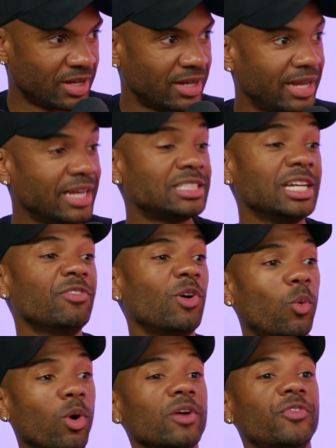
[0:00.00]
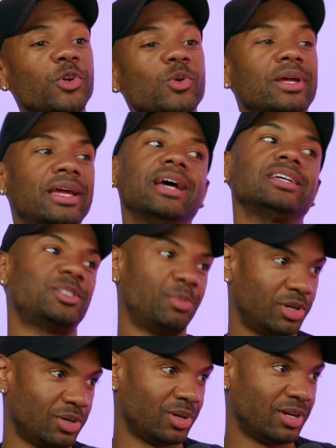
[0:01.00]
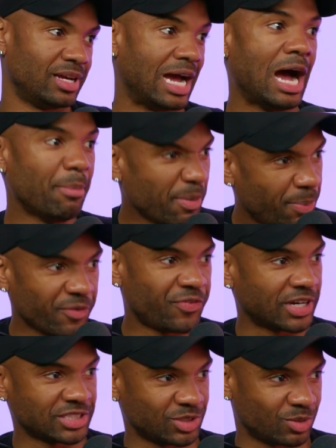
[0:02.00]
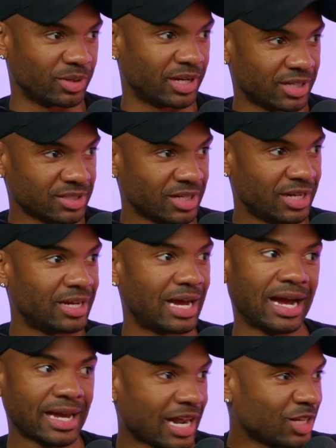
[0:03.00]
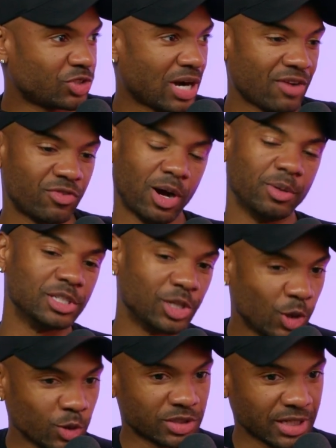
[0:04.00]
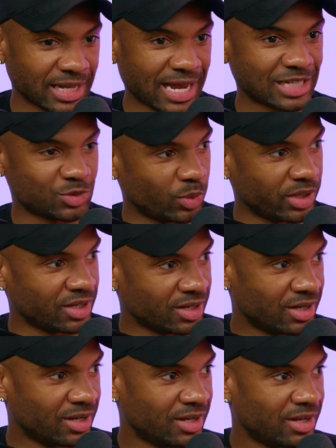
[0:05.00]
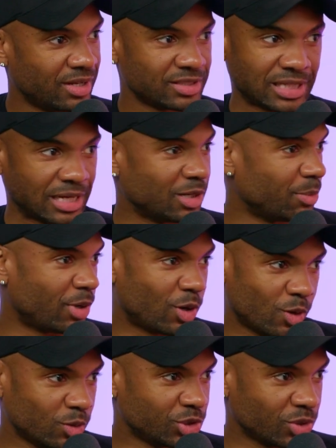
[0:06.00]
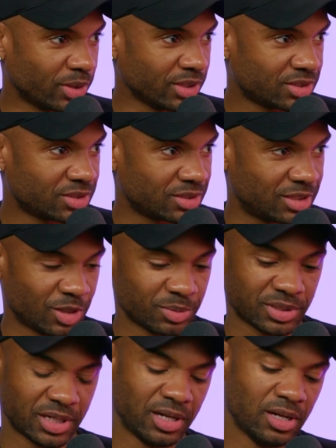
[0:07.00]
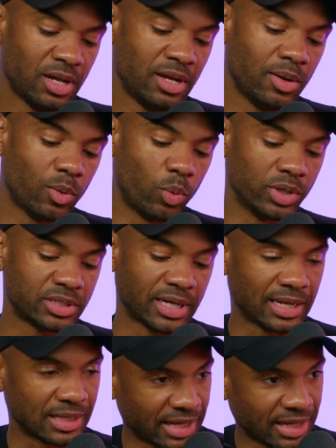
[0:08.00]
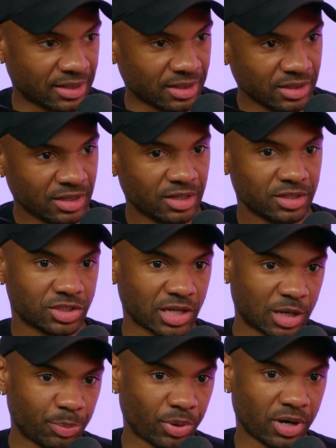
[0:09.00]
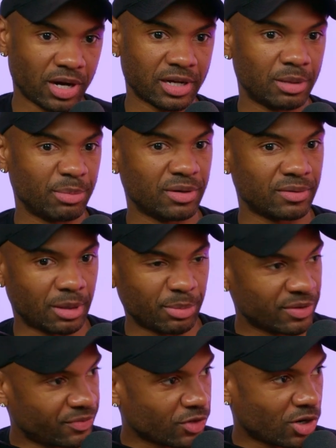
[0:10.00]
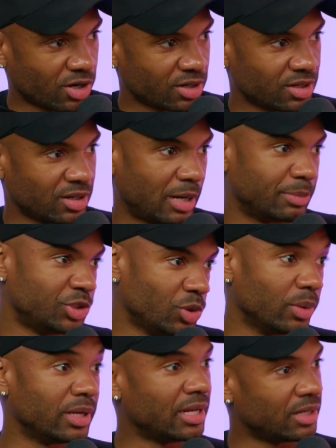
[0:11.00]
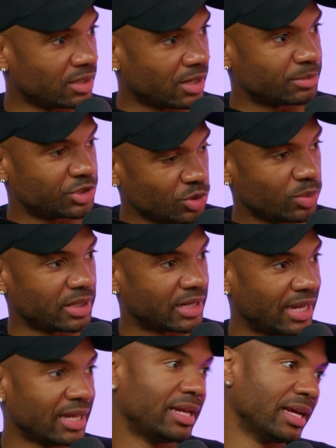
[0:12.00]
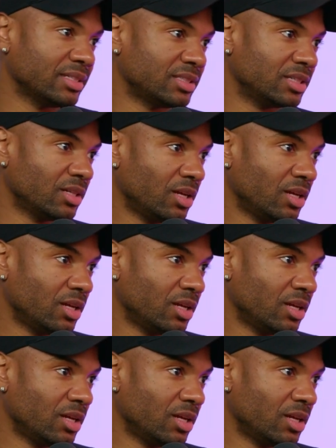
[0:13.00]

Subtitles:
It's even work for you to guest, bro. I'm a professional guest. I gotta travel. I was in Houston last week, setting up my own joints. Yeah. You know what I'm saying? Went to Atlanta, shot a pod. I'm in Florida. I'm shooting and guesting.